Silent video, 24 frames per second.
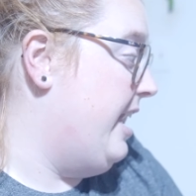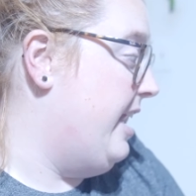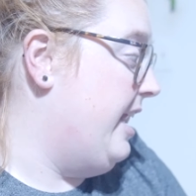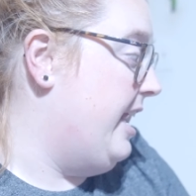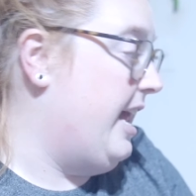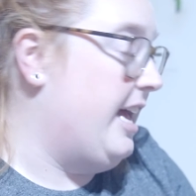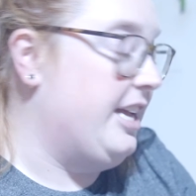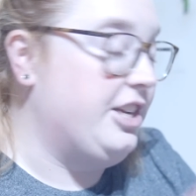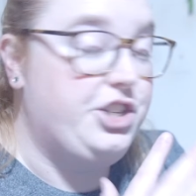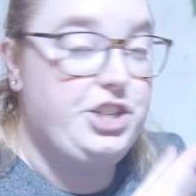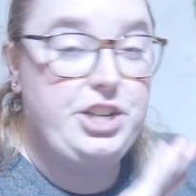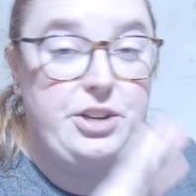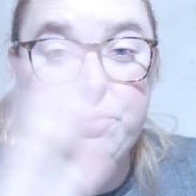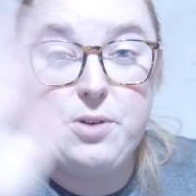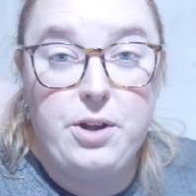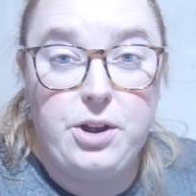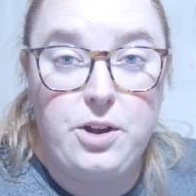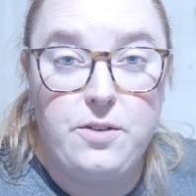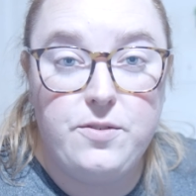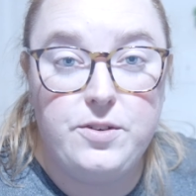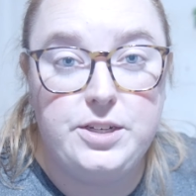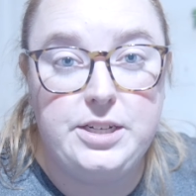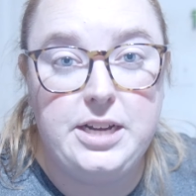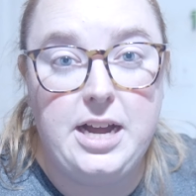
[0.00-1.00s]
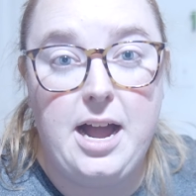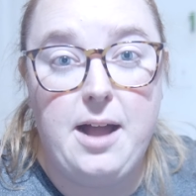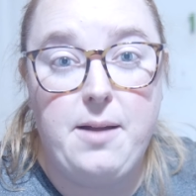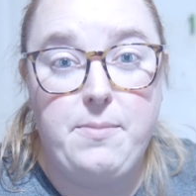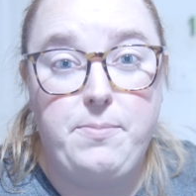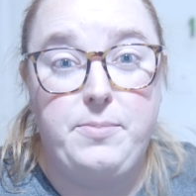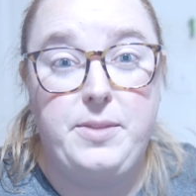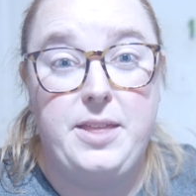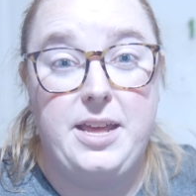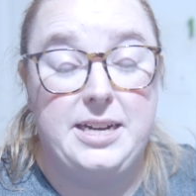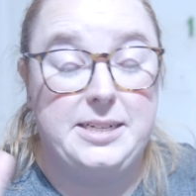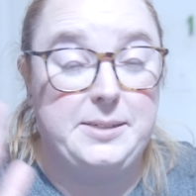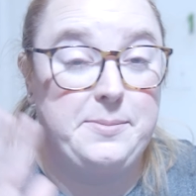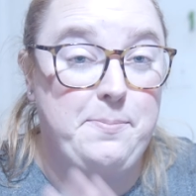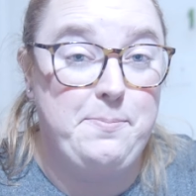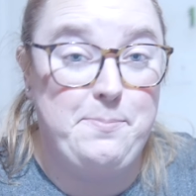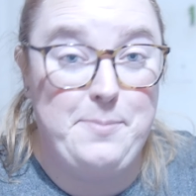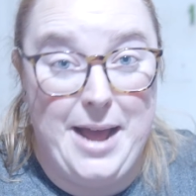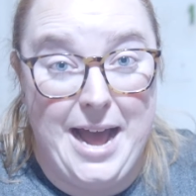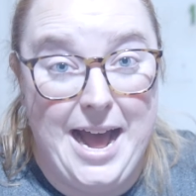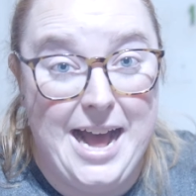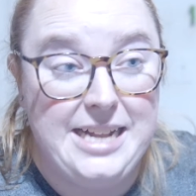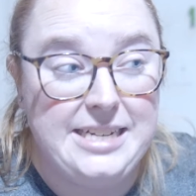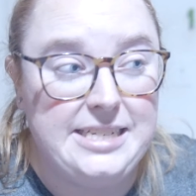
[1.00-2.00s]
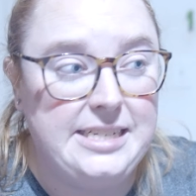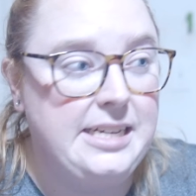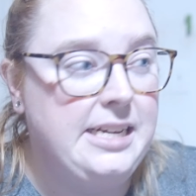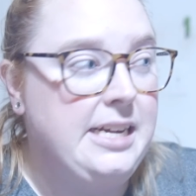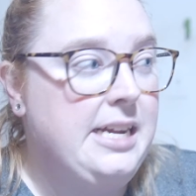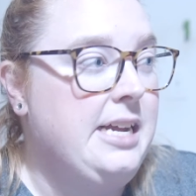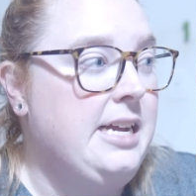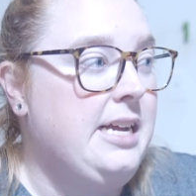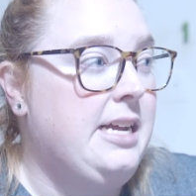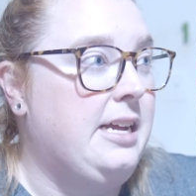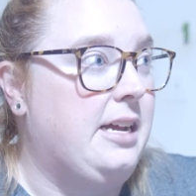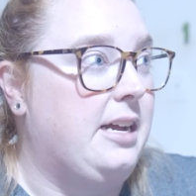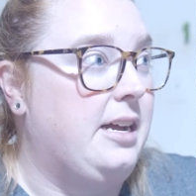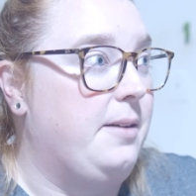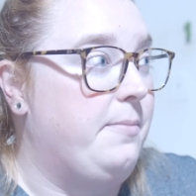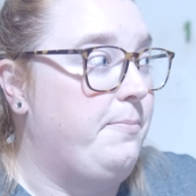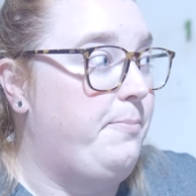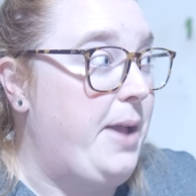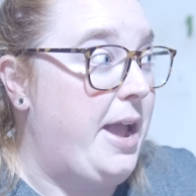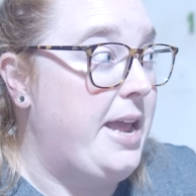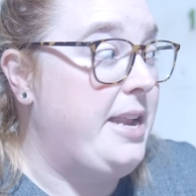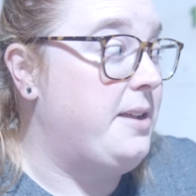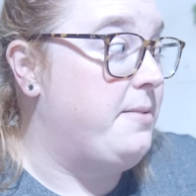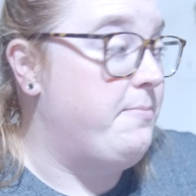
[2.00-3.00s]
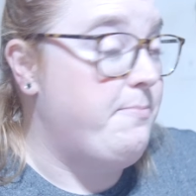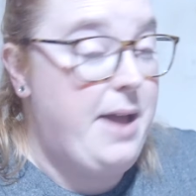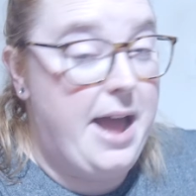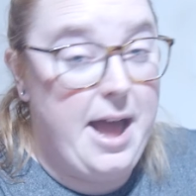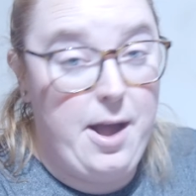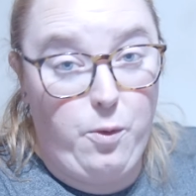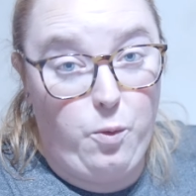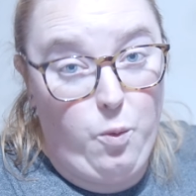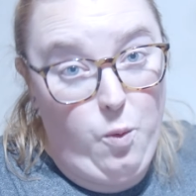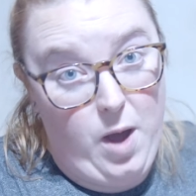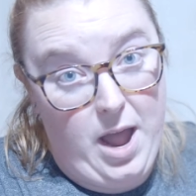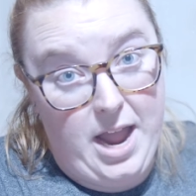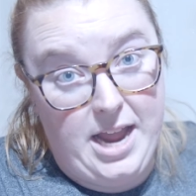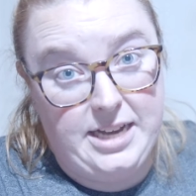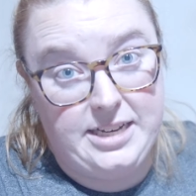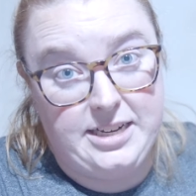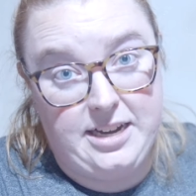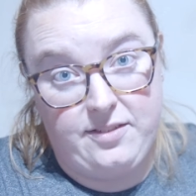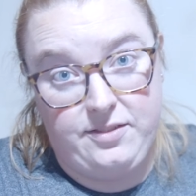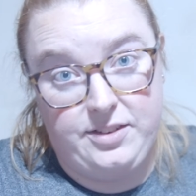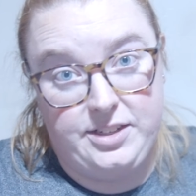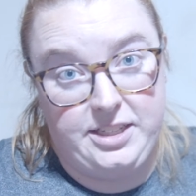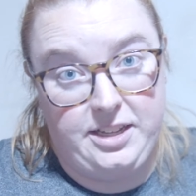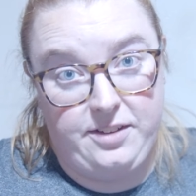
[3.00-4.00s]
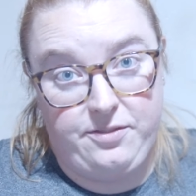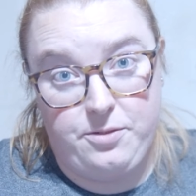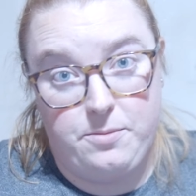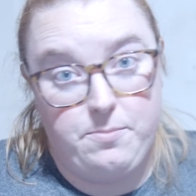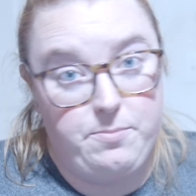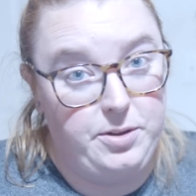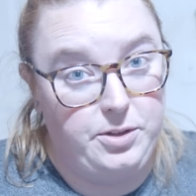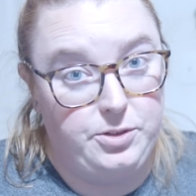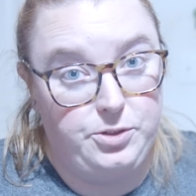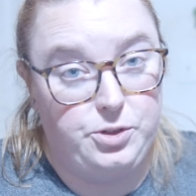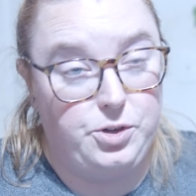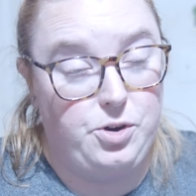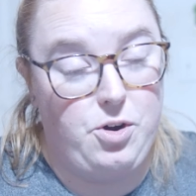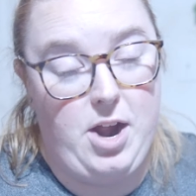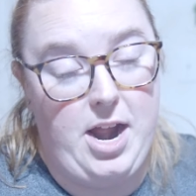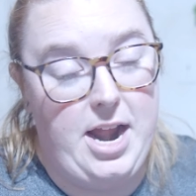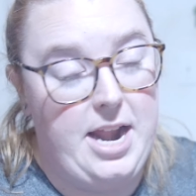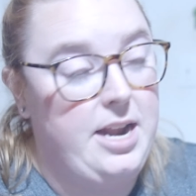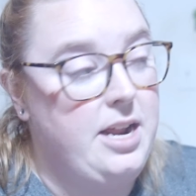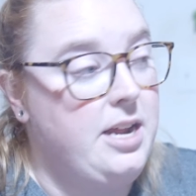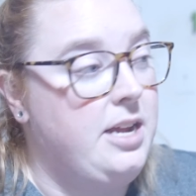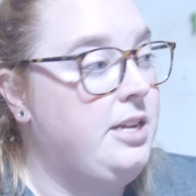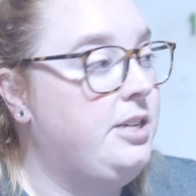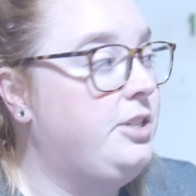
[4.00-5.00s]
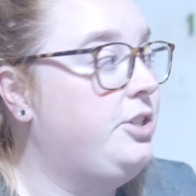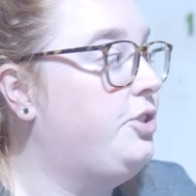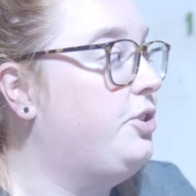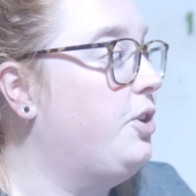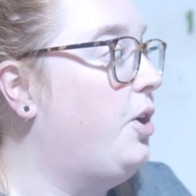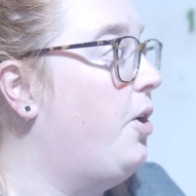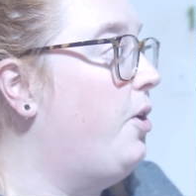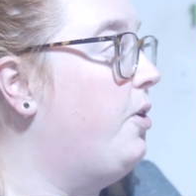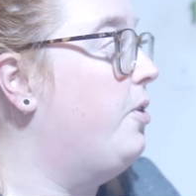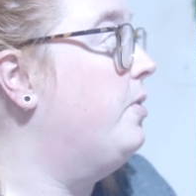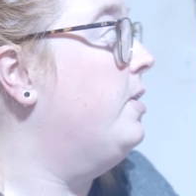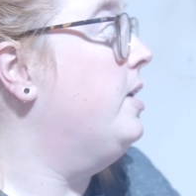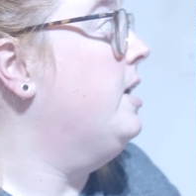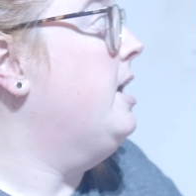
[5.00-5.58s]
it has sheetrock over top that is matte, painted matte white, obviously from builder grade. So